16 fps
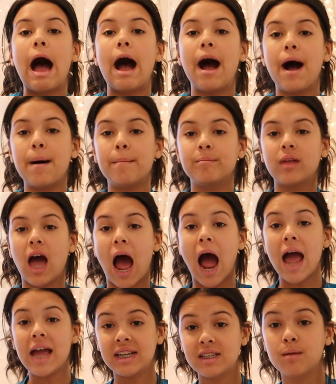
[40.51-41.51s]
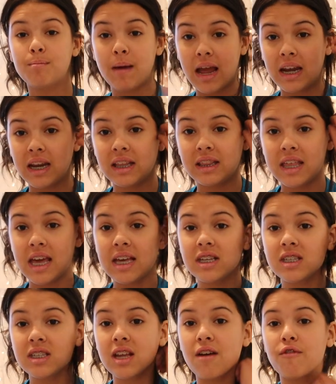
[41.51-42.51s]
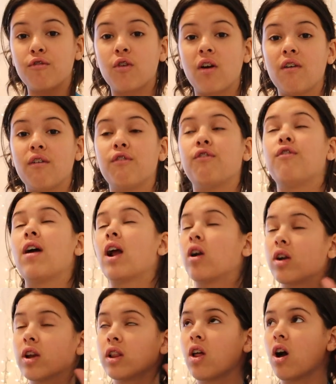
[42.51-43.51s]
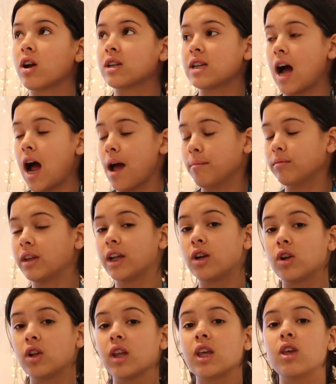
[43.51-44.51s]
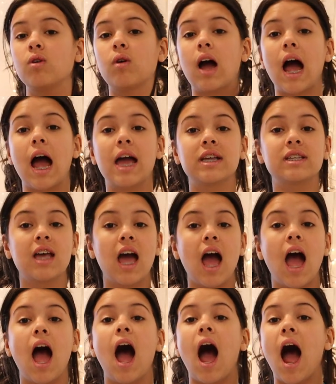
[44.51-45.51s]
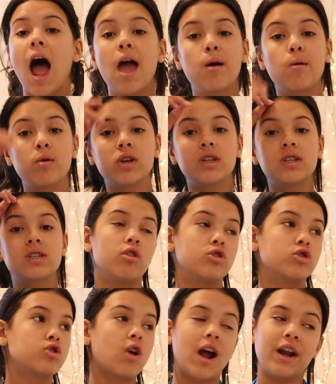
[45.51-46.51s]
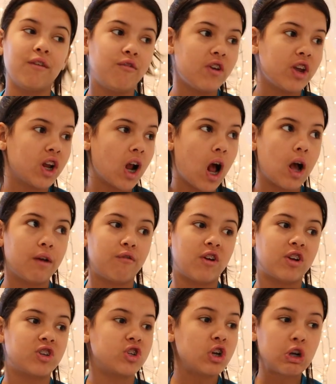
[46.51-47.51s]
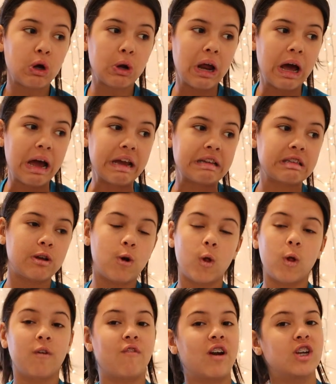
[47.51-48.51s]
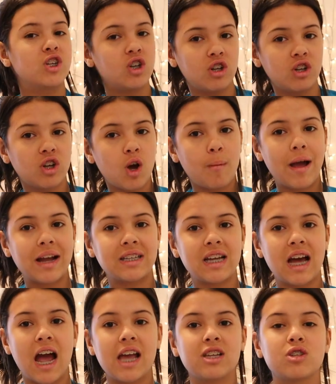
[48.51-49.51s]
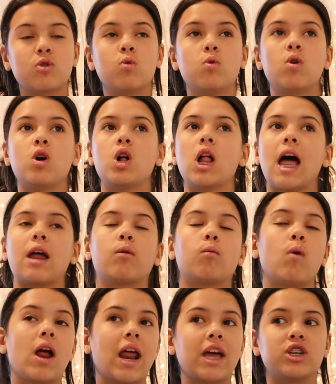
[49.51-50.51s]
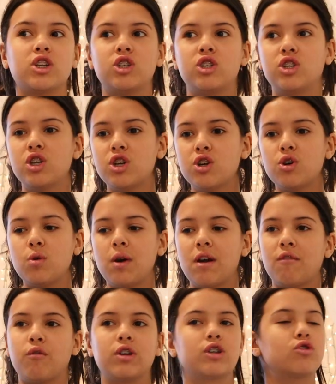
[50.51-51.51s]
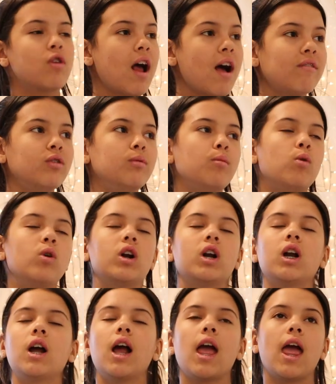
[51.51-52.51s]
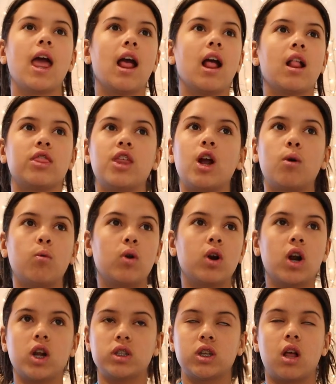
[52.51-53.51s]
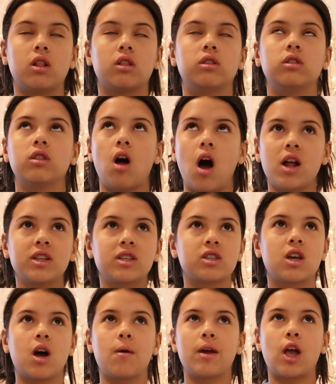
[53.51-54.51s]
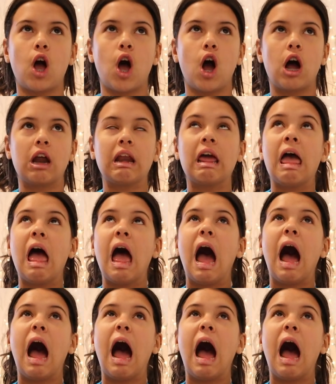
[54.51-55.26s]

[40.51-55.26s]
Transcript: I debated this for a very long time. Literally, you guys, I was trying to figure out if I should go to high school, if I shouldn't go back to high school, and what I should do, if we travel more. There was lots going on.